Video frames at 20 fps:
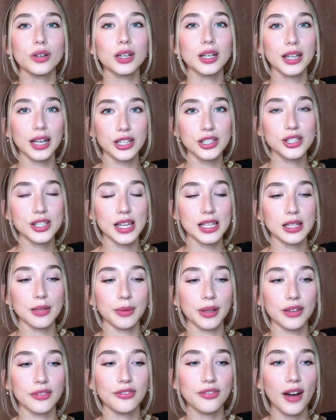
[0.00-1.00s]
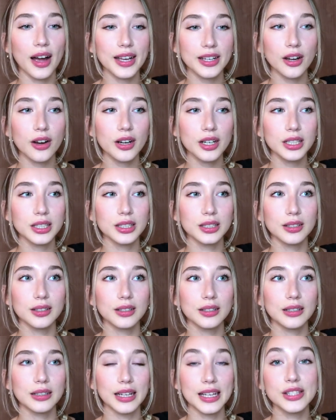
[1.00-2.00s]
Can I just say something? Fine art
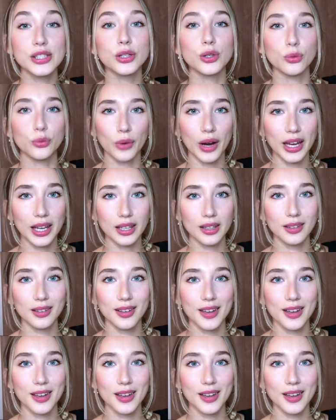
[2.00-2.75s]
is great,